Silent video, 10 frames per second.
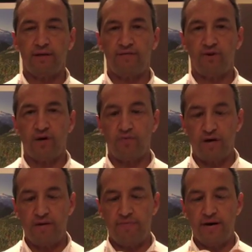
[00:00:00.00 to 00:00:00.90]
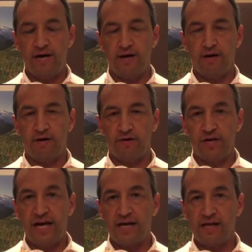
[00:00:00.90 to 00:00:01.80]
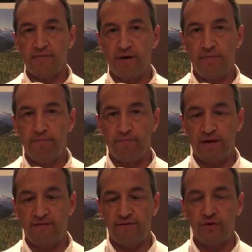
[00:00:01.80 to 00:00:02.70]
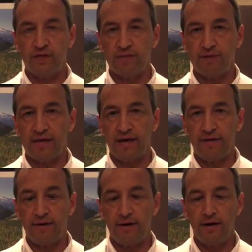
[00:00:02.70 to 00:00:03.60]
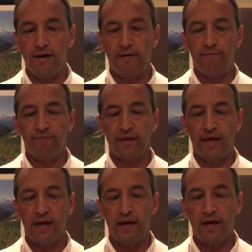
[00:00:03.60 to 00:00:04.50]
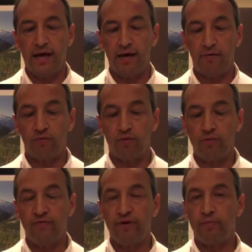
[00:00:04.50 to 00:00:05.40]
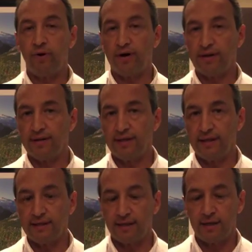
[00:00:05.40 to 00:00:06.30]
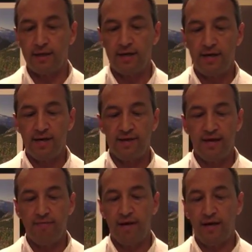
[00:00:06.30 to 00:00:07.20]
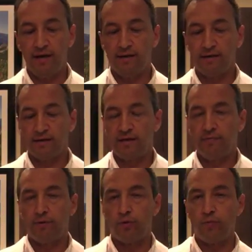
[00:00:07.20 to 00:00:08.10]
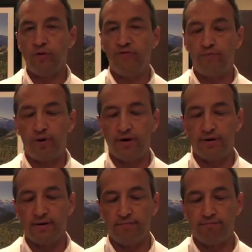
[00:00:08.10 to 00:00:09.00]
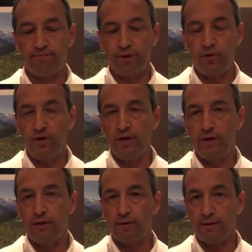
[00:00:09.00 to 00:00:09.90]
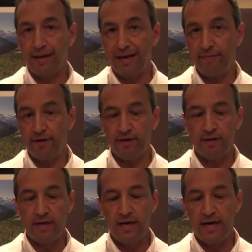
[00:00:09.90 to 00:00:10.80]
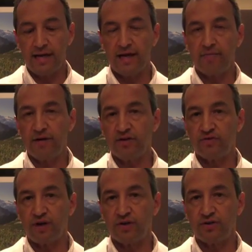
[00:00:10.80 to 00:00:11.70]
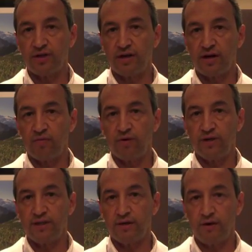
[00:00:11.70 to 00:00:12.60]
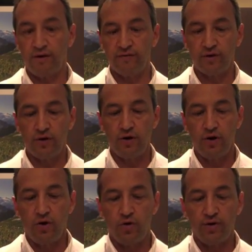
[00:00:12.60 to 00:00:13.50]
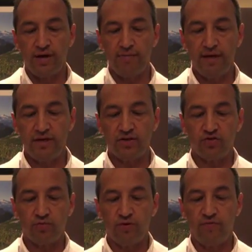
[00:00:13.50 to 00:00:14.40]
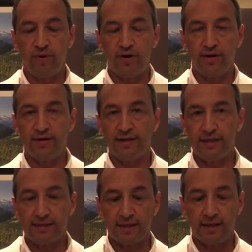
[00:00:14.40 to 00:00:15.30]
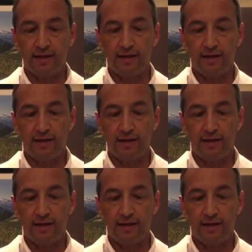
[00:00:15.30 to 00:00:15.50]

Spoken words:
the vertebrae by jacking them up and fusing them together and removing part of the disc. They may simply remove part of the bone here, lamina, and ligamentous structures that are compressing nerves, or they may just remove part of the disc